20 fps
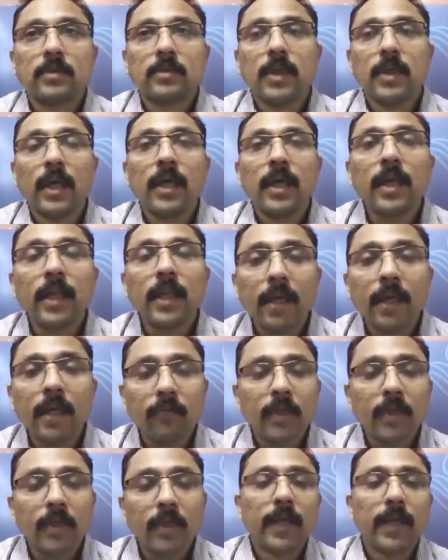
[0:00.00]
means the
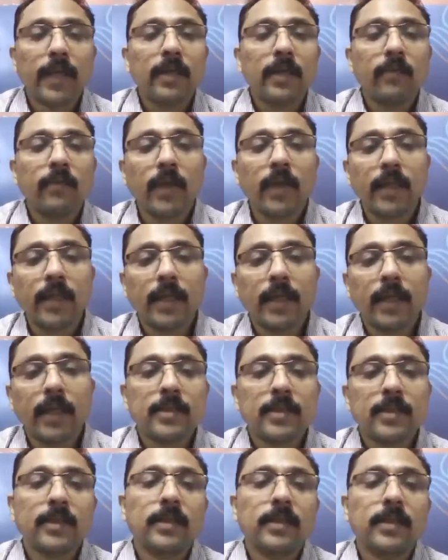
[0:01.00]
earlier we identify
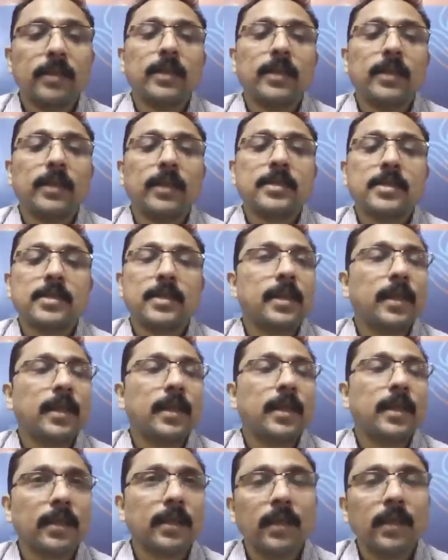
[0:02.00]
an
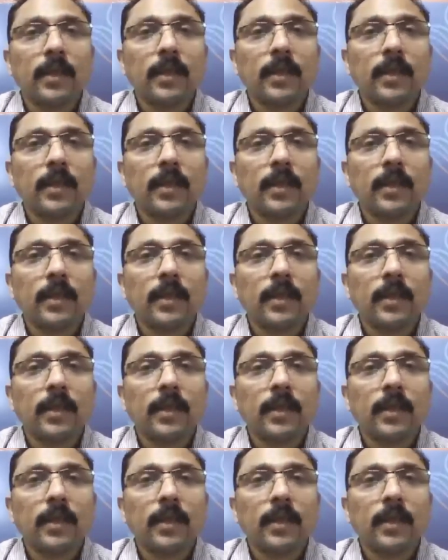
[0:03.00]
incident,